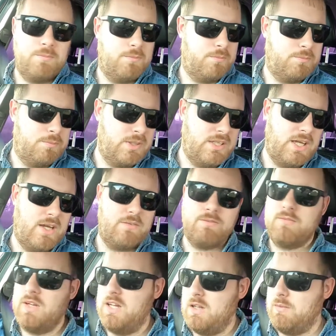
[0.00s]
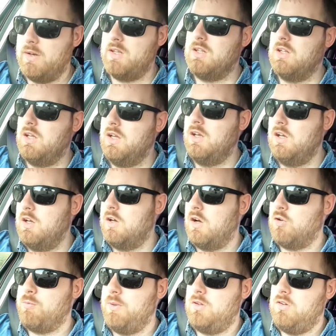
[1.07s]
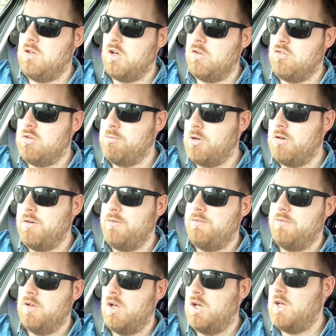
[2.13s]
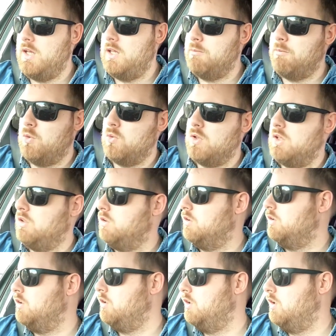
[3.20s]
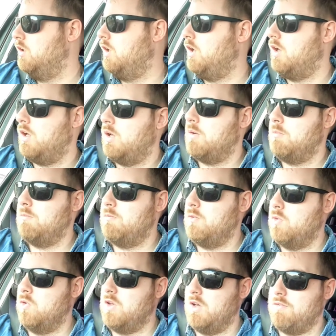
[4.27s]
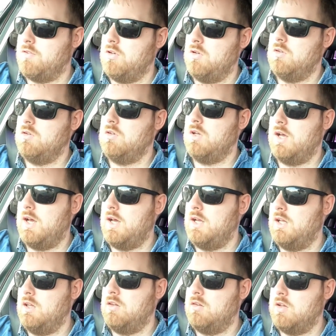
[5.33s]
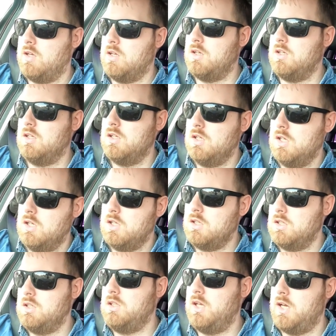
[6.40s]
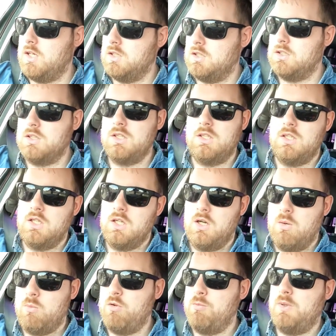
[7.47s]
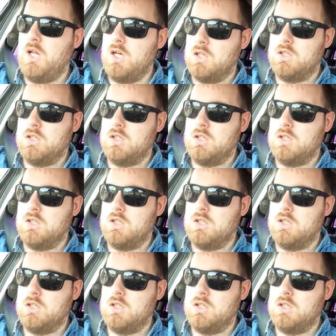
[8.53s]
But yeah, anyway, I'll speak to you guys tomorrow in the morning or the afternoon, and yeah, wish me luck.